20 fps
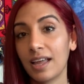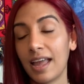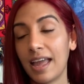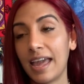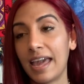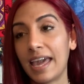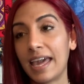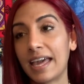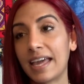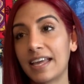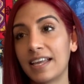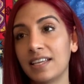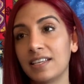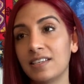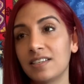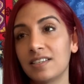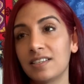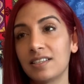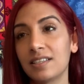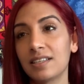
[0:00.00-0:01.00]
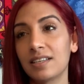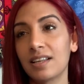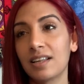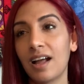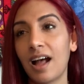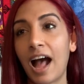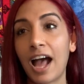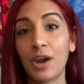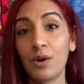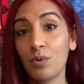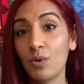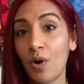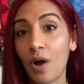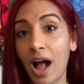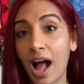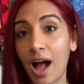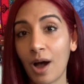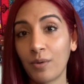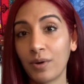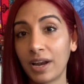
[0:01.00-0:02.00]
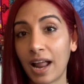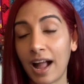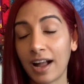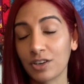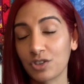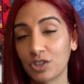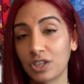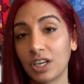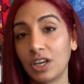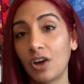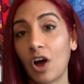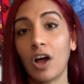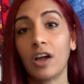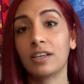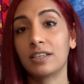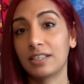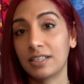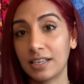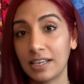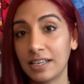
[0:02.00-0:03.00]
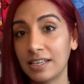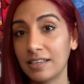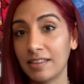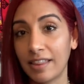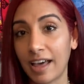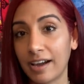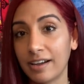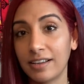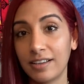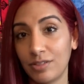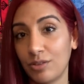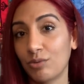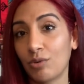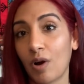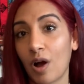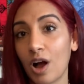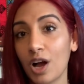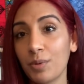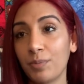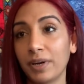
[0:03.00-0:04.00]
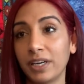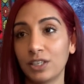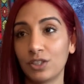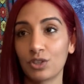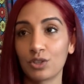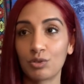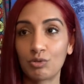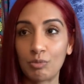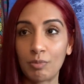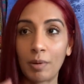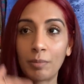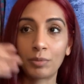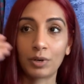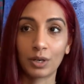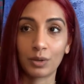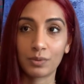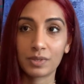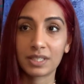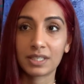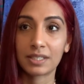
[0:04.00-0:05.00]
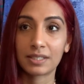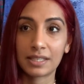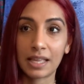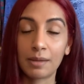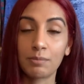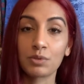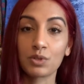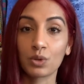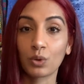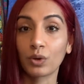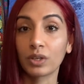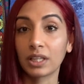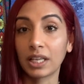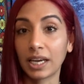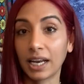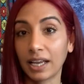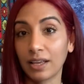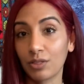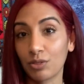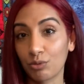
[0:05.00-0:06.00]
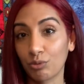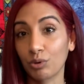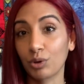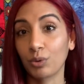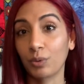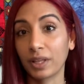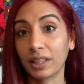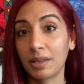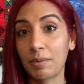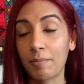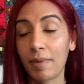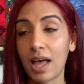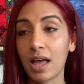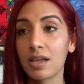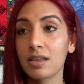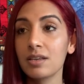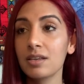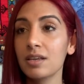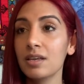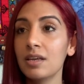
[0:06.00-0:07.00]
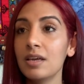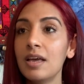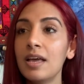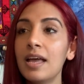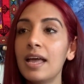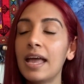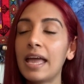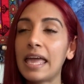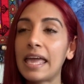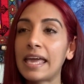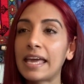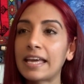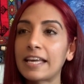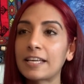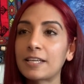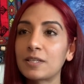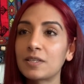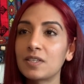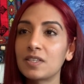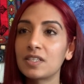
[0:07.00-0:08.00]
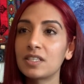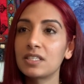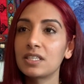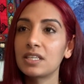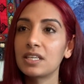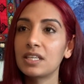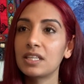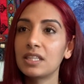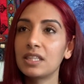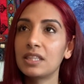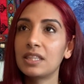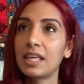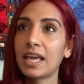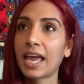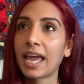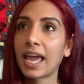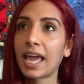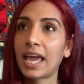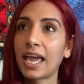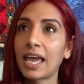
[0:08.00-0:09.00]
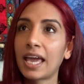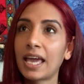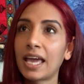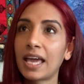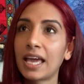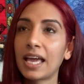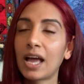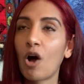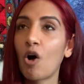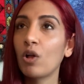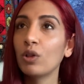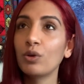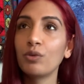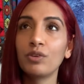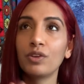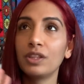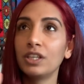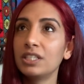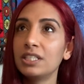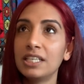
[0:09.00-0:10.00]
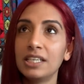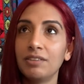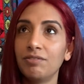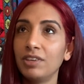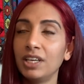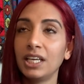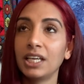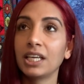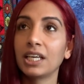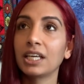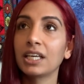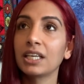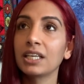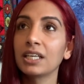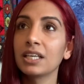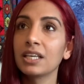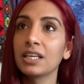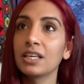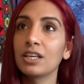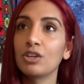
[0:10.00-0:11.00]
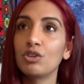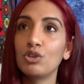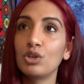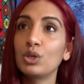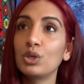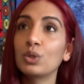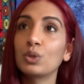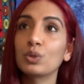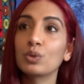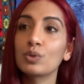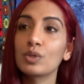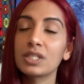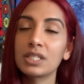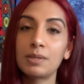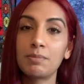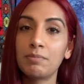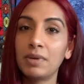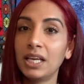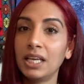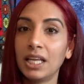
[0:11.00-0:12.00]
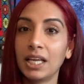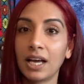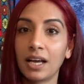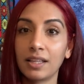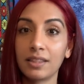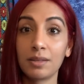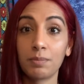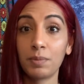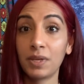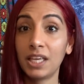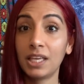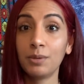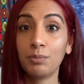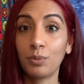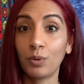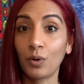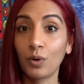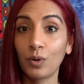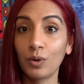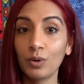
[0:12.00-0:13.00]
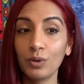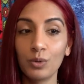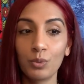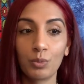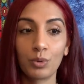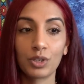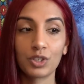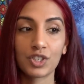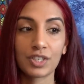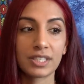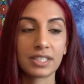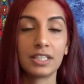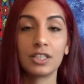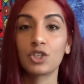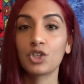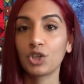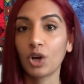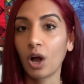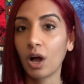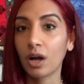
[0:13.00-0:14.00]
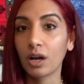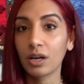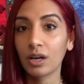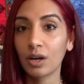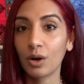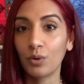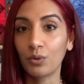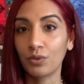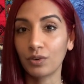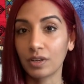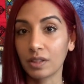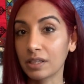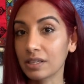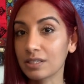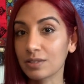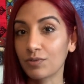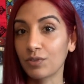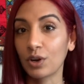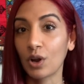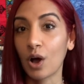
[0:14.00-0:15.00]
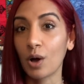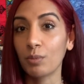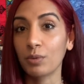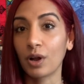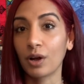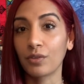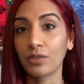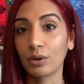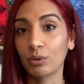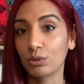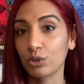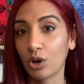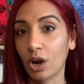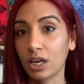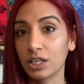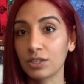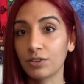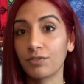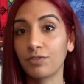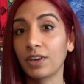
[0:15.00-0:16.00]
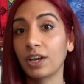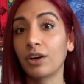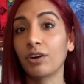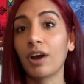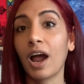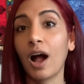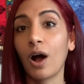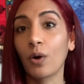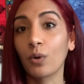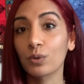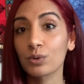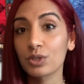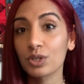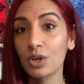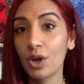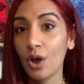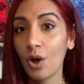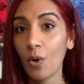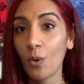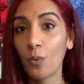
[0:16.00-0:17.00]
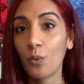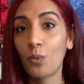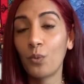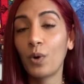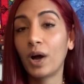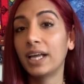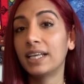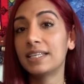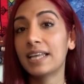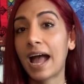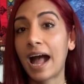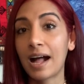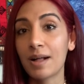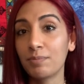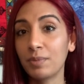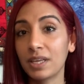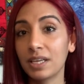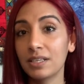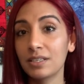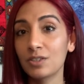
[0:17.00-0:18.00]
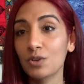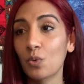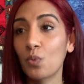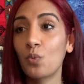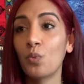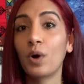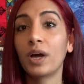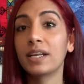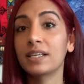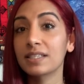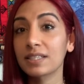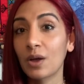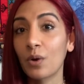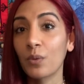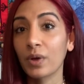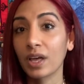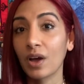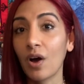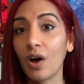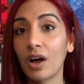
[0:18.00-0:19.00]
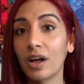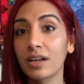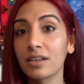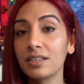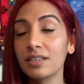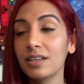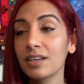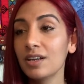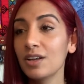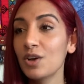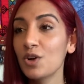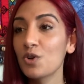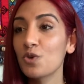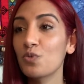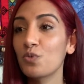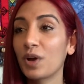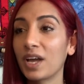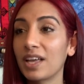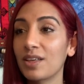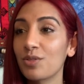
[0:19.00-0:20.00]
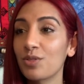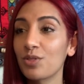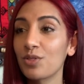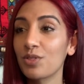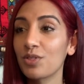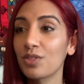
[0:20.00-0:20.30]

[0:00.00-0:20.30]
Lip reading: And I don't know how it actually got in the rock, but I just remember it was the same sword that I threw at the men. And they, all over the TV news, the media, the people were just in shock over this phenomenon. They were trying to figure out what happened, what is going on with